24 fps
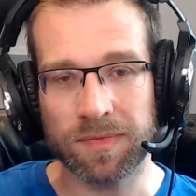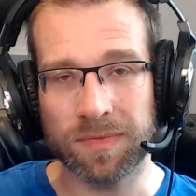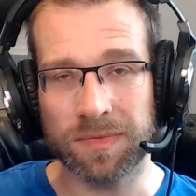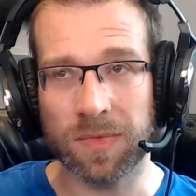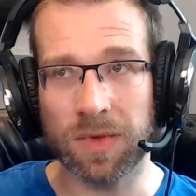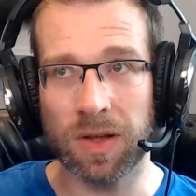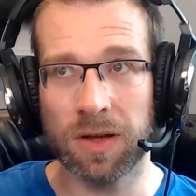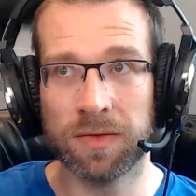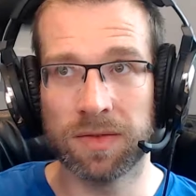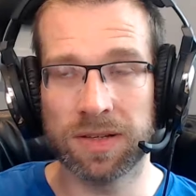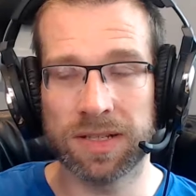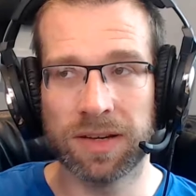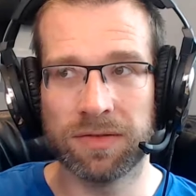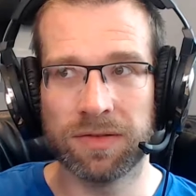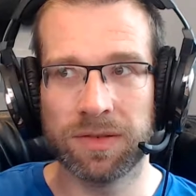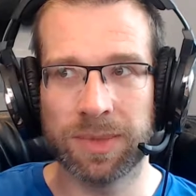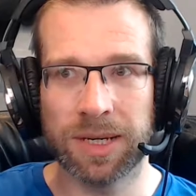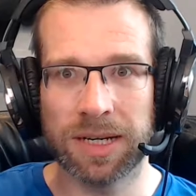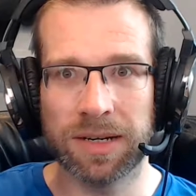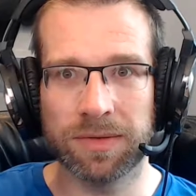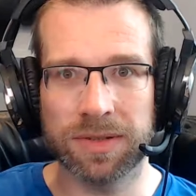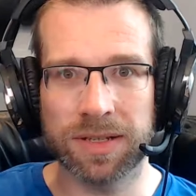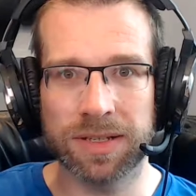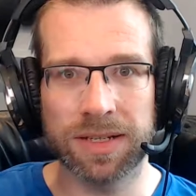Obviously, I haven't
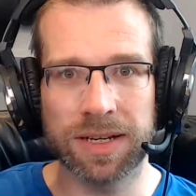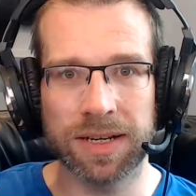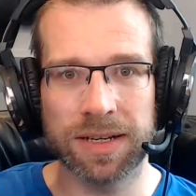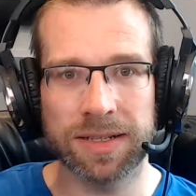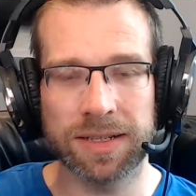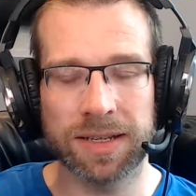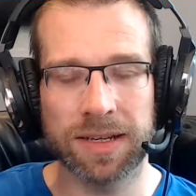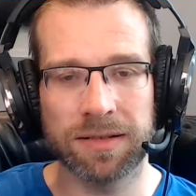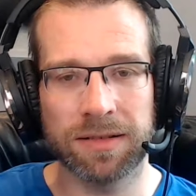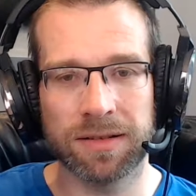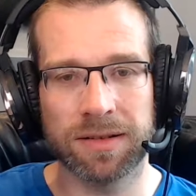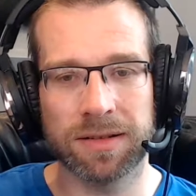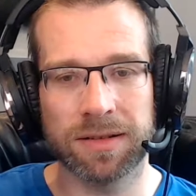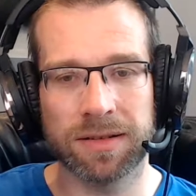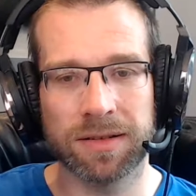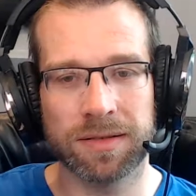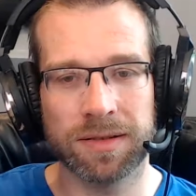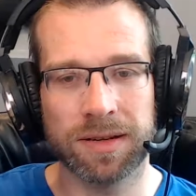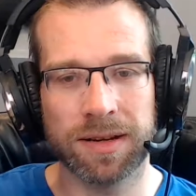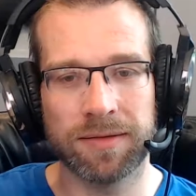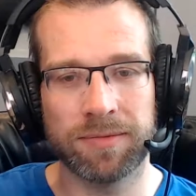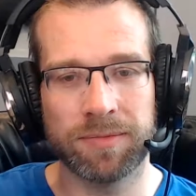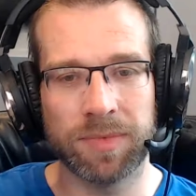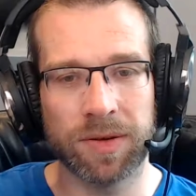been able to test that because I
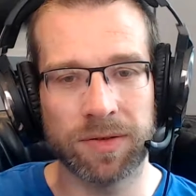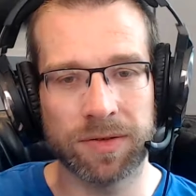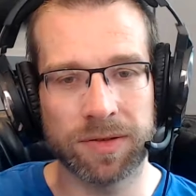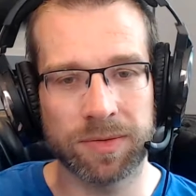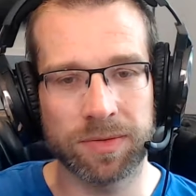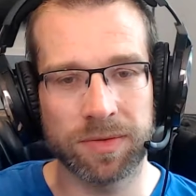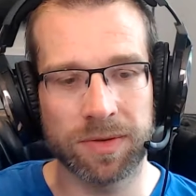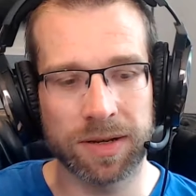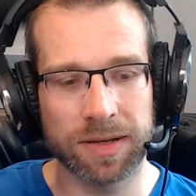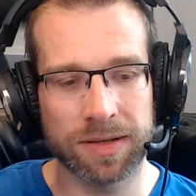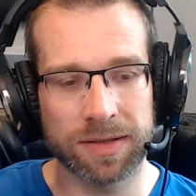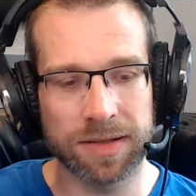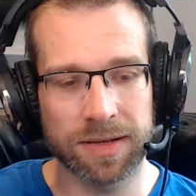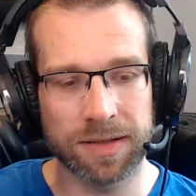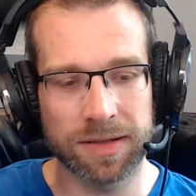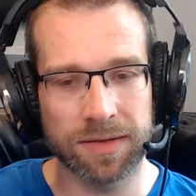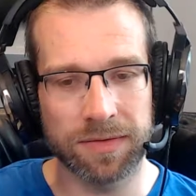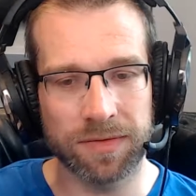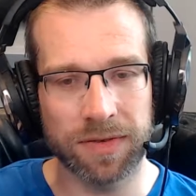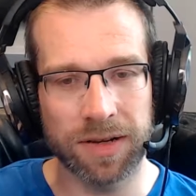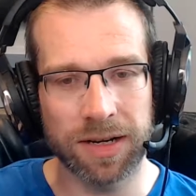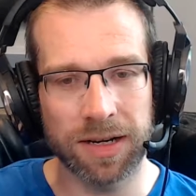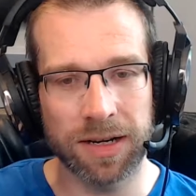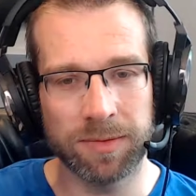don't have multiple headsets
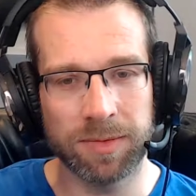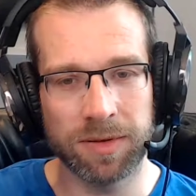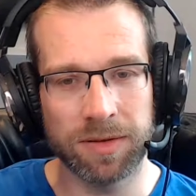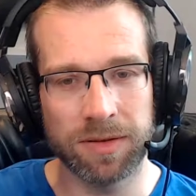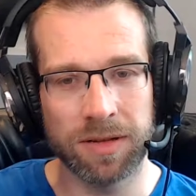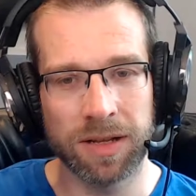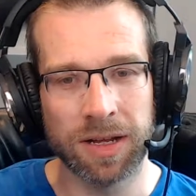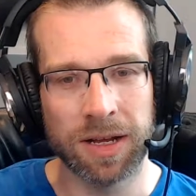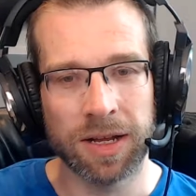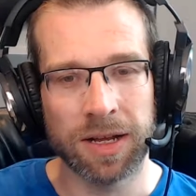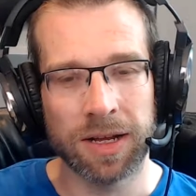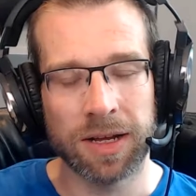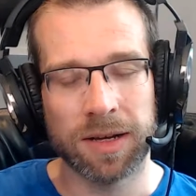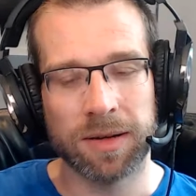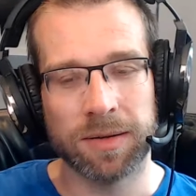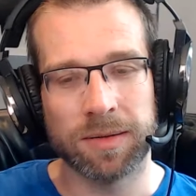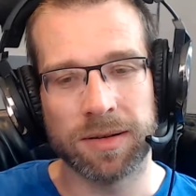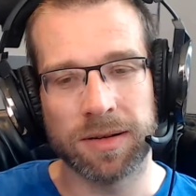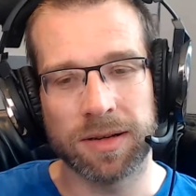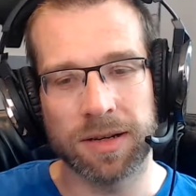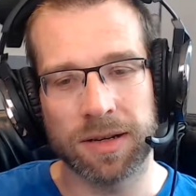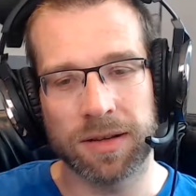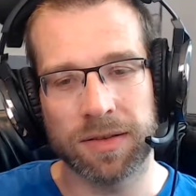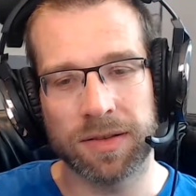available,
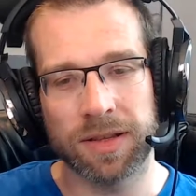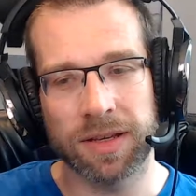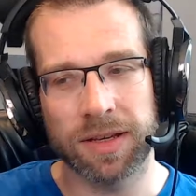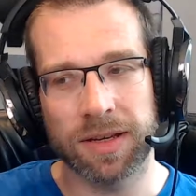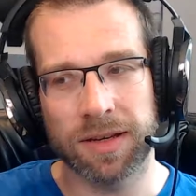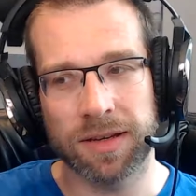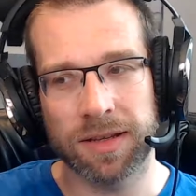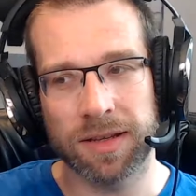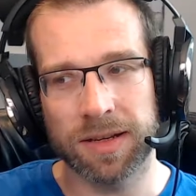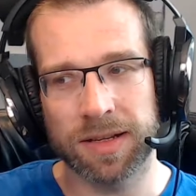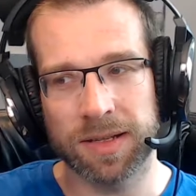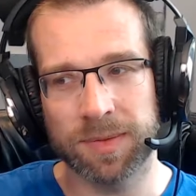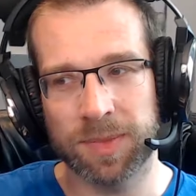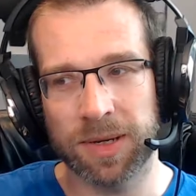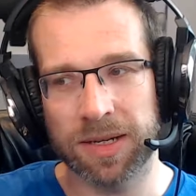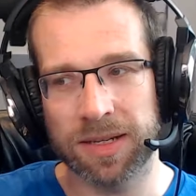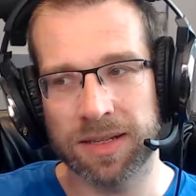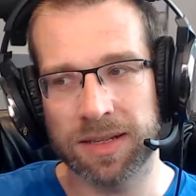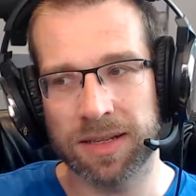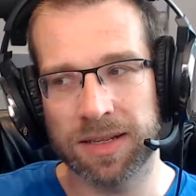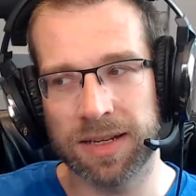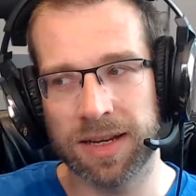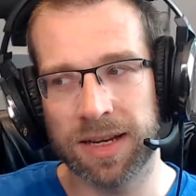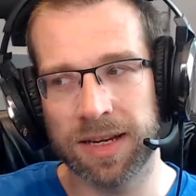but I think that's
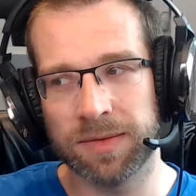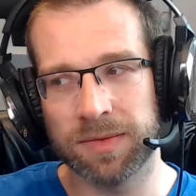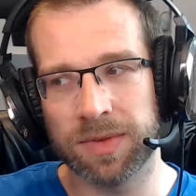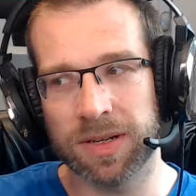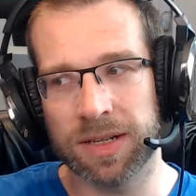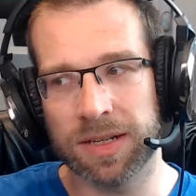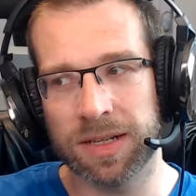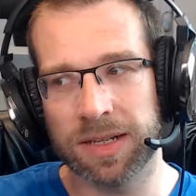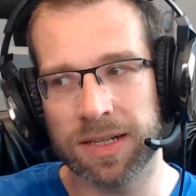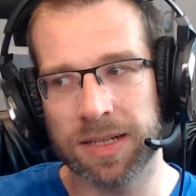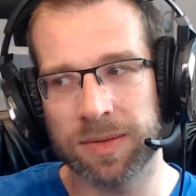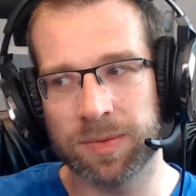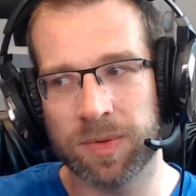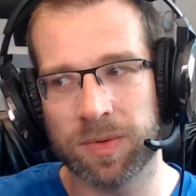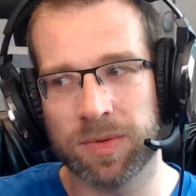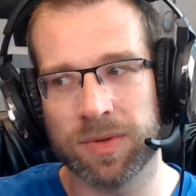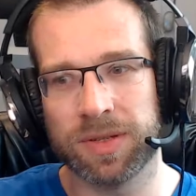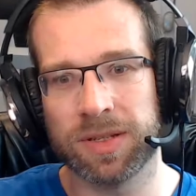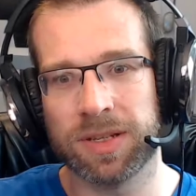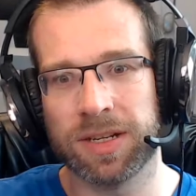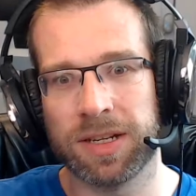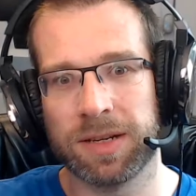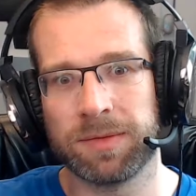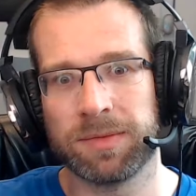basically aimed at
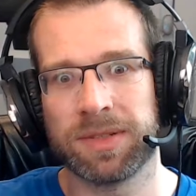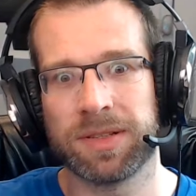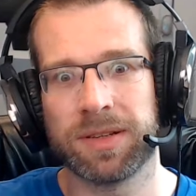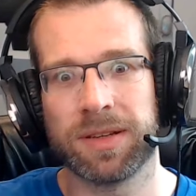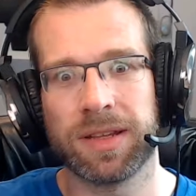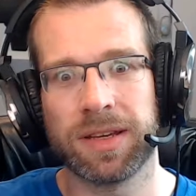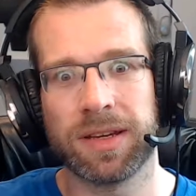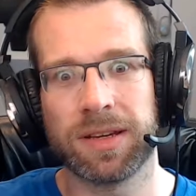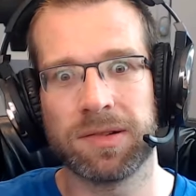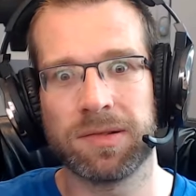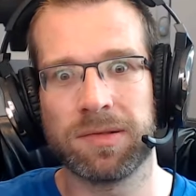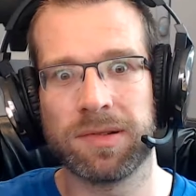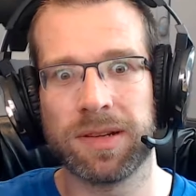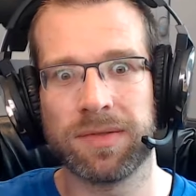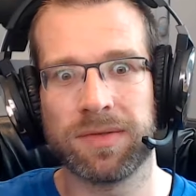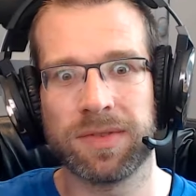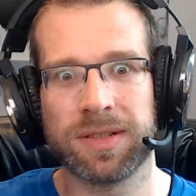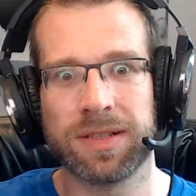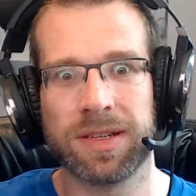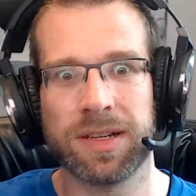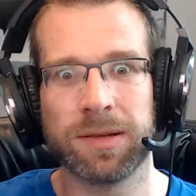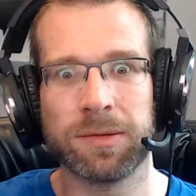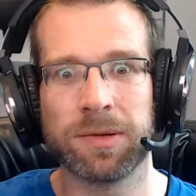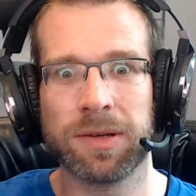esports teams, so they could all have the
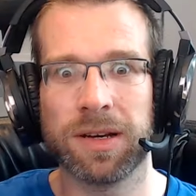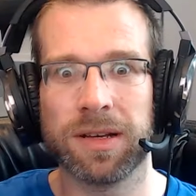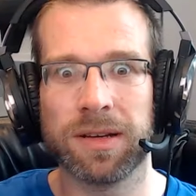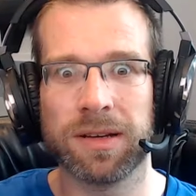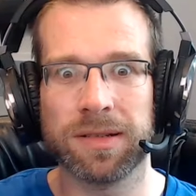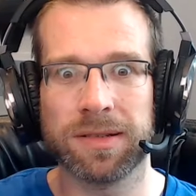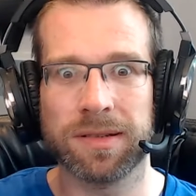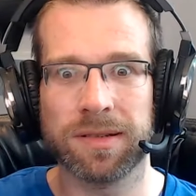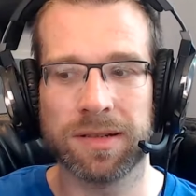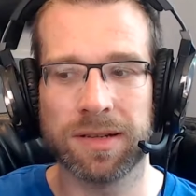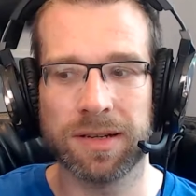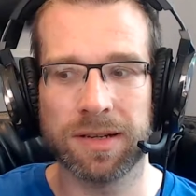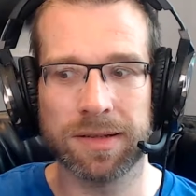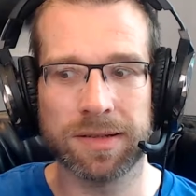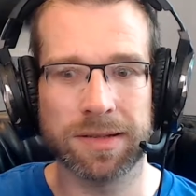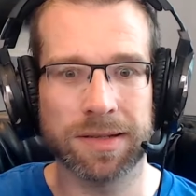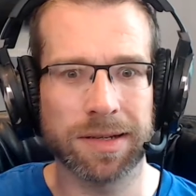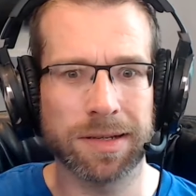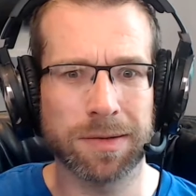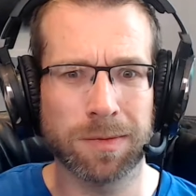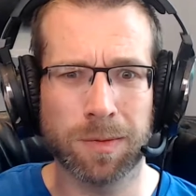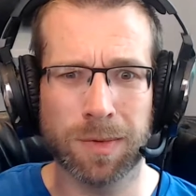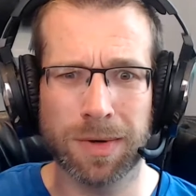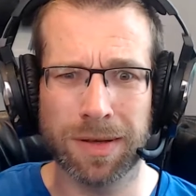same colours on the headsets.